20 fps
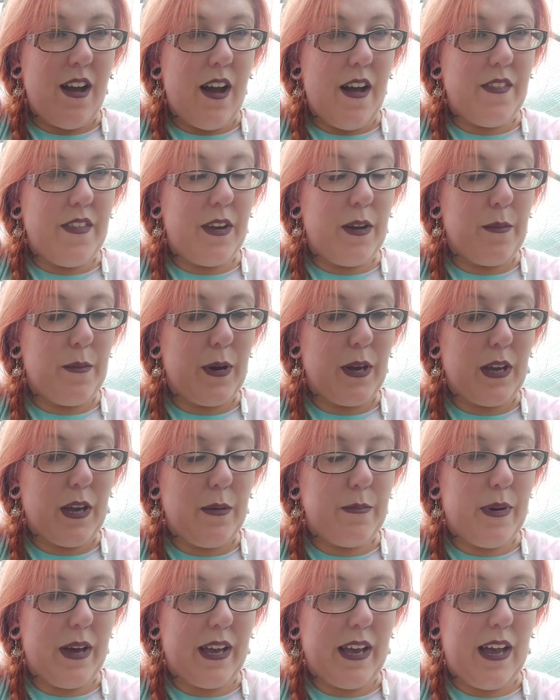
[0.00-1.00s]
and then I might
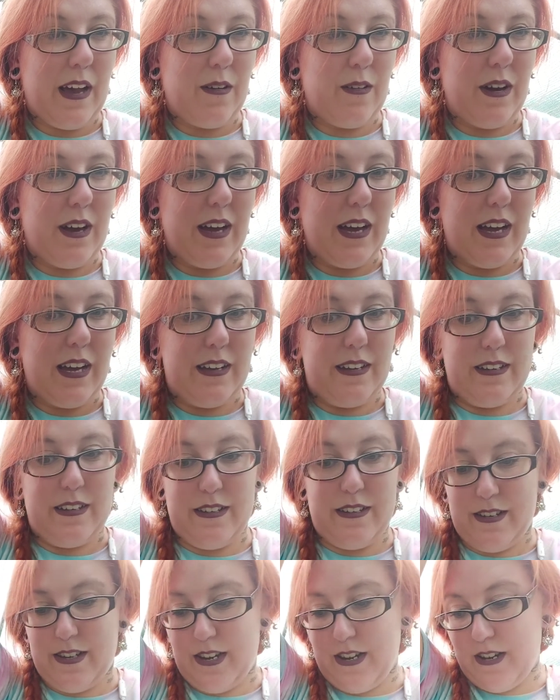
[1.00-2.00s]
come back out
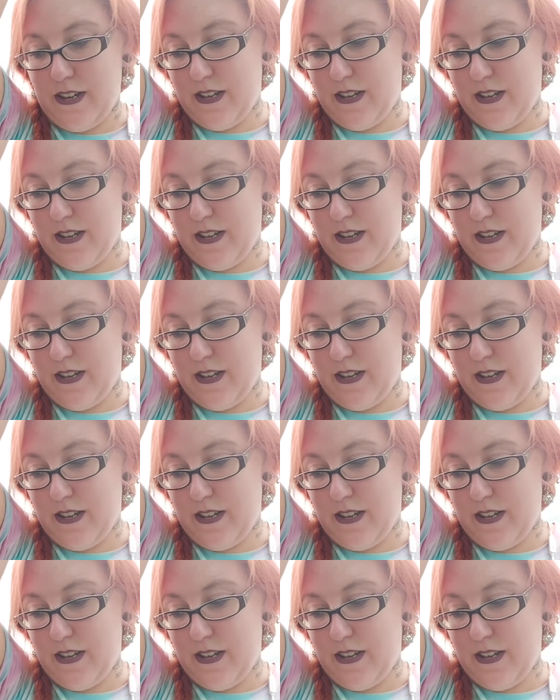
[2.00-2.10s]
and